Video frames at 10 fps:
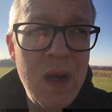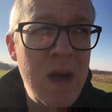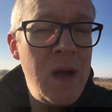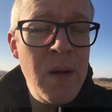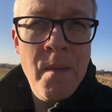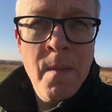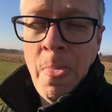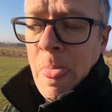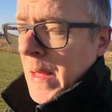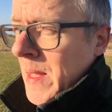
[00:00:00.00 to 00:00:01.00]
um,
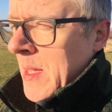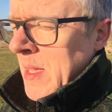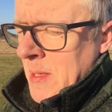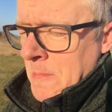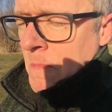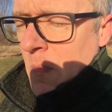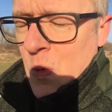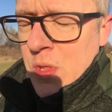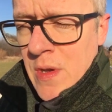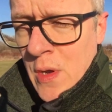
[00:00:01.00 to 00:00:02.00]

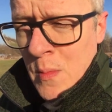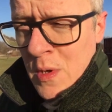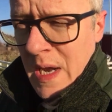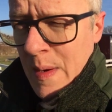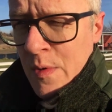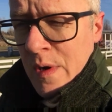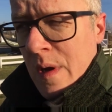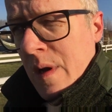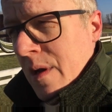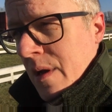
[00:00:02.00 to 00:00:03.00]
with a normal camera
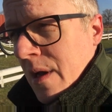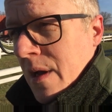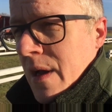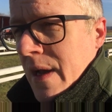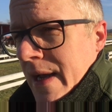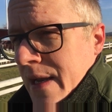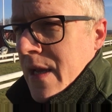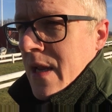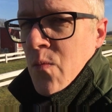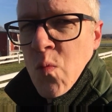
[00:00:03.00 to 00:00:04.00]
it
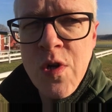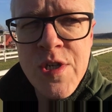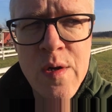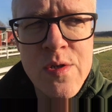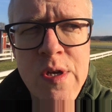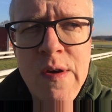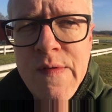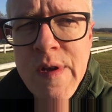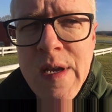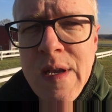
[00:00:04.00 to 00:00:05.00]
can wash out stuff
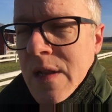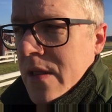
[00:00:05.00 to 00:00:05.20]
it can get